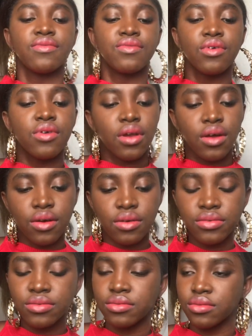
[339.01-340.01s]
Wroclaw,
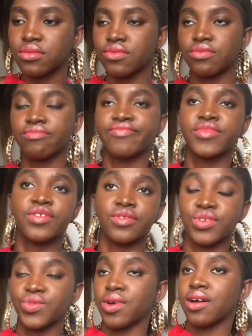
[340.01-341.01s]
or
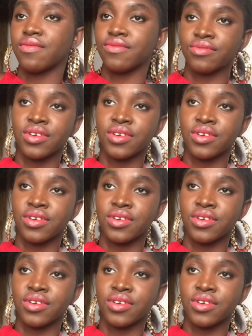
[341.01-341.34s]
Wroclaw.